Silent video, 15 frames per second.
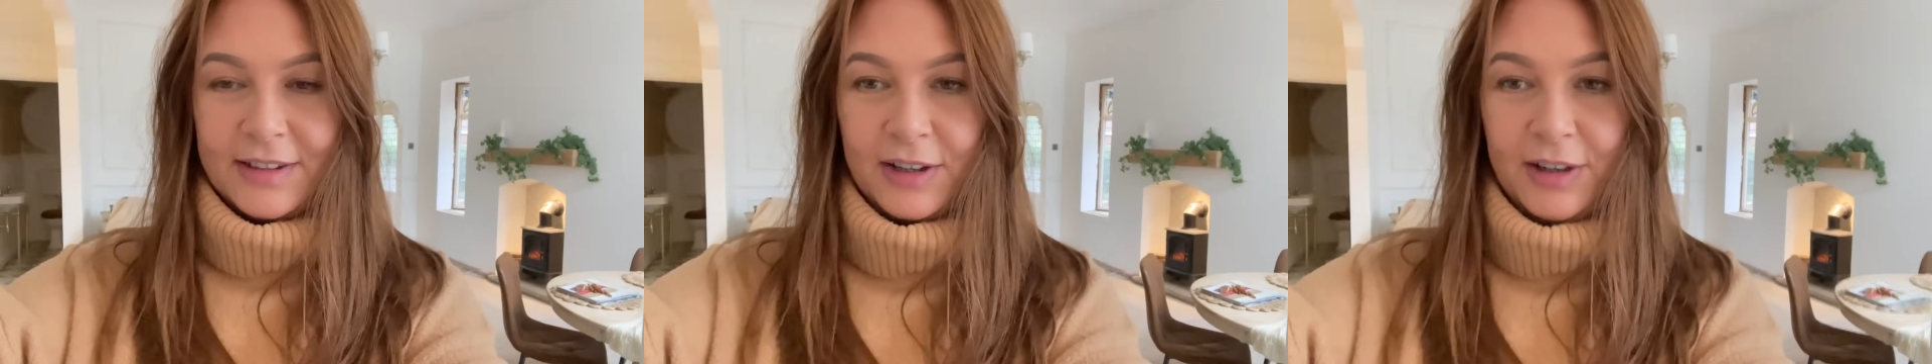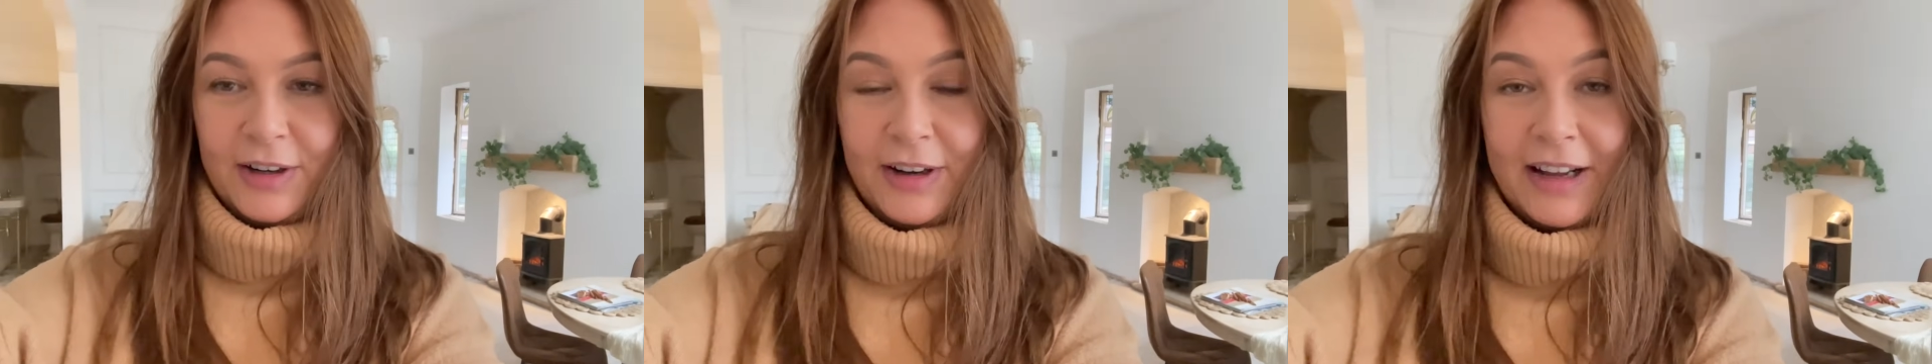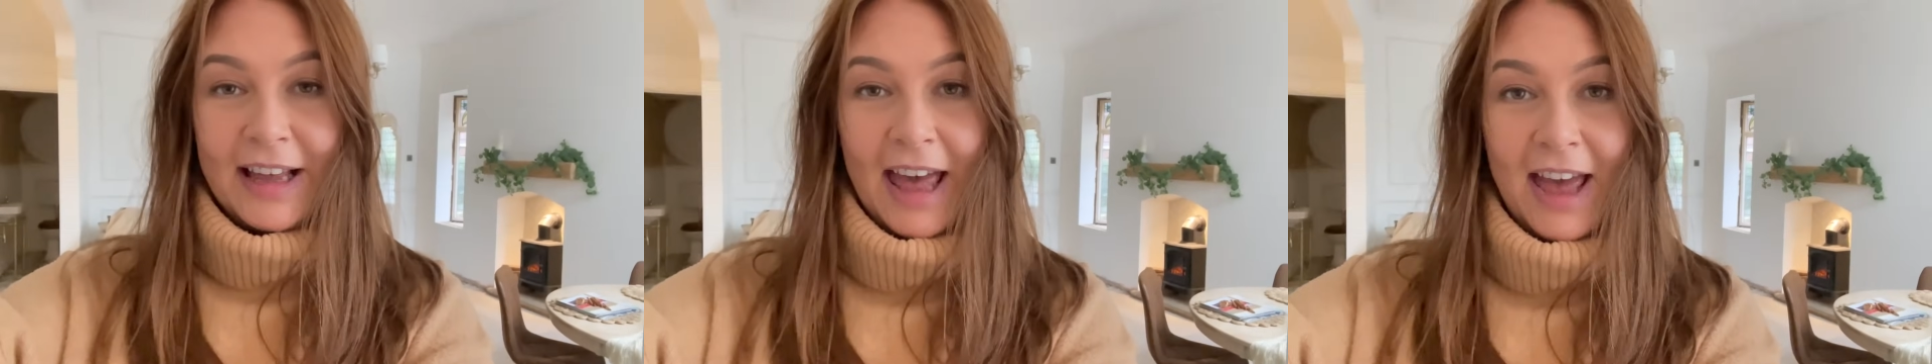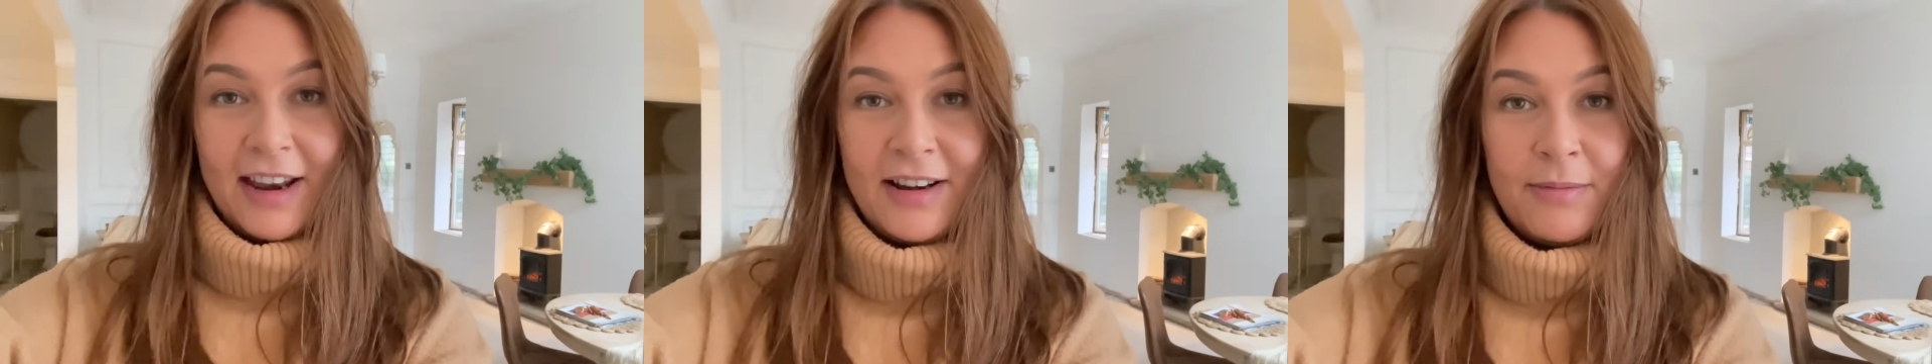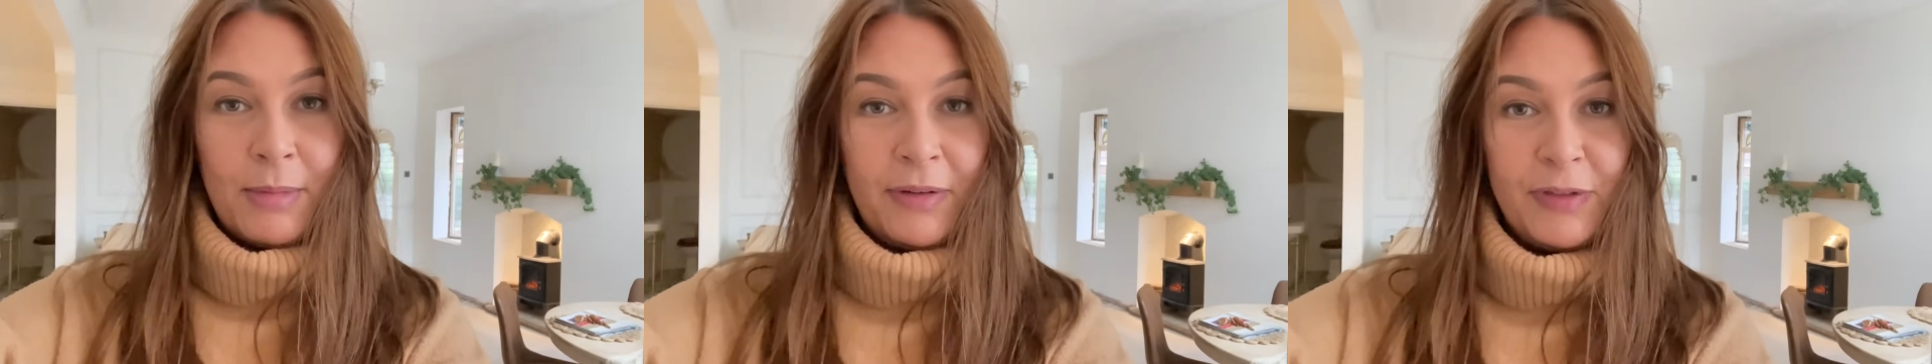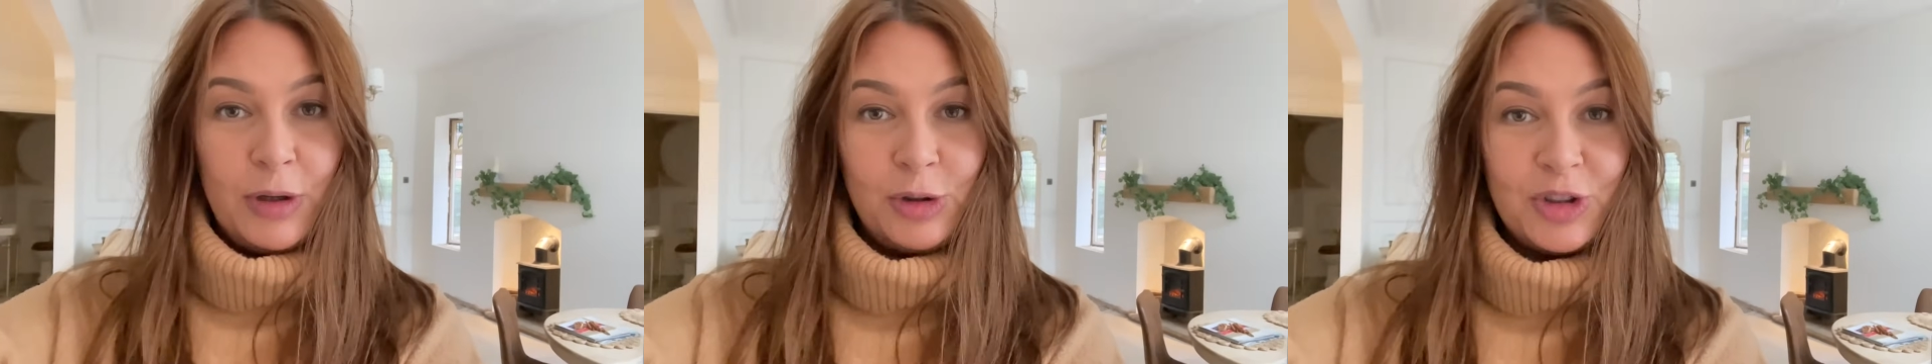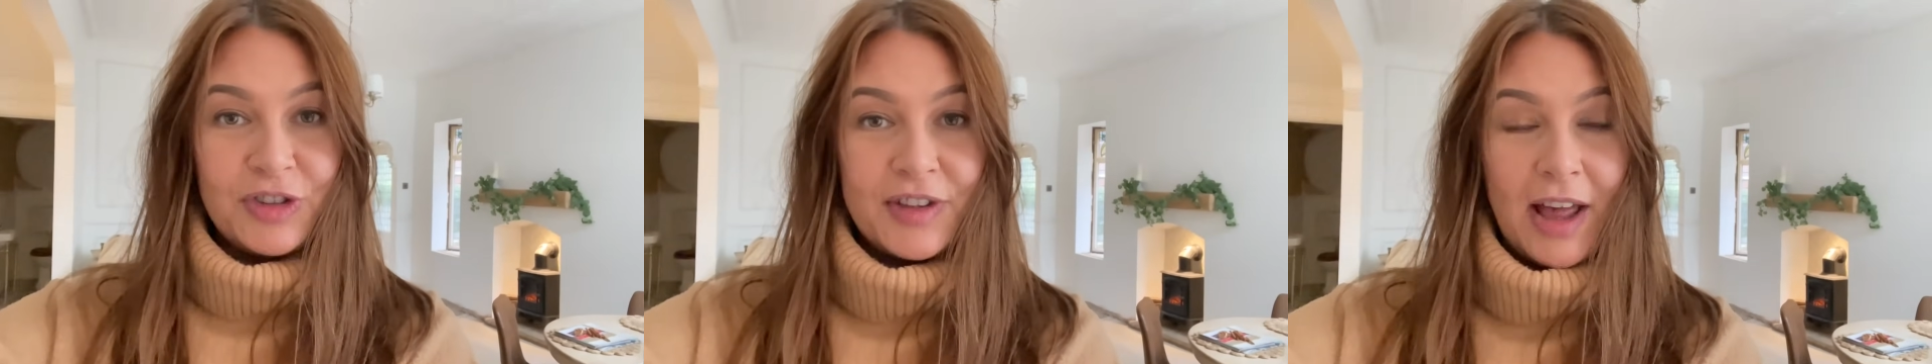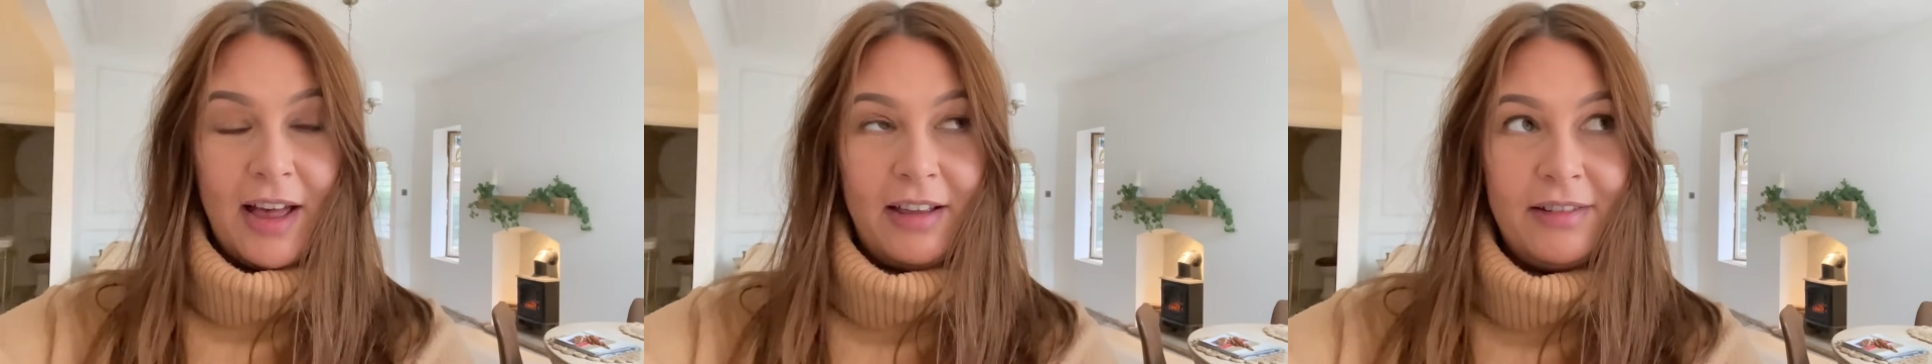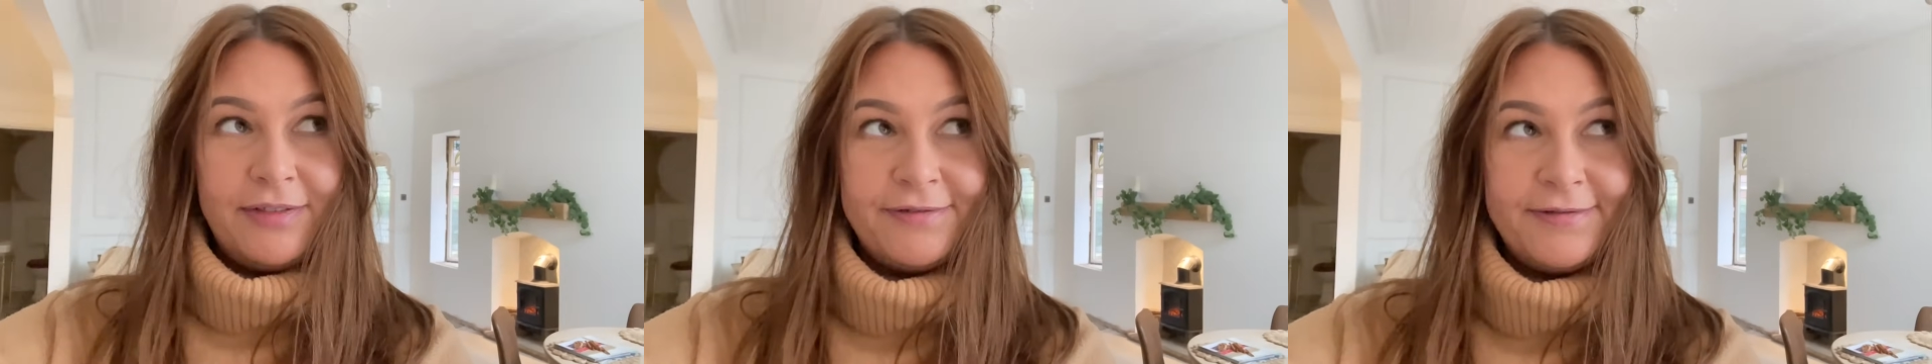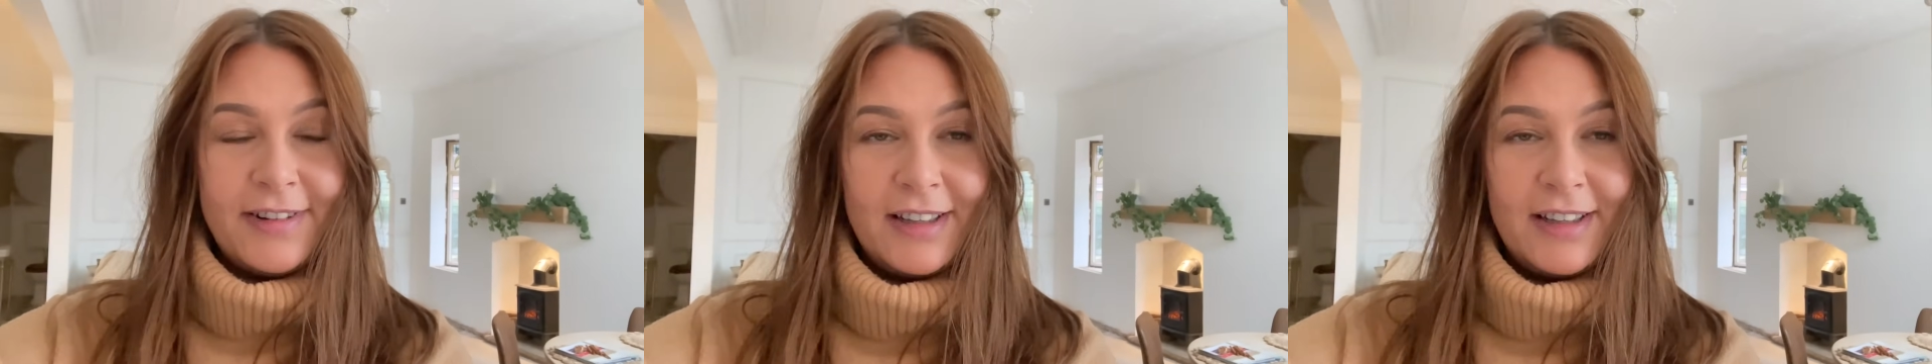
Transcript: So again, my future self.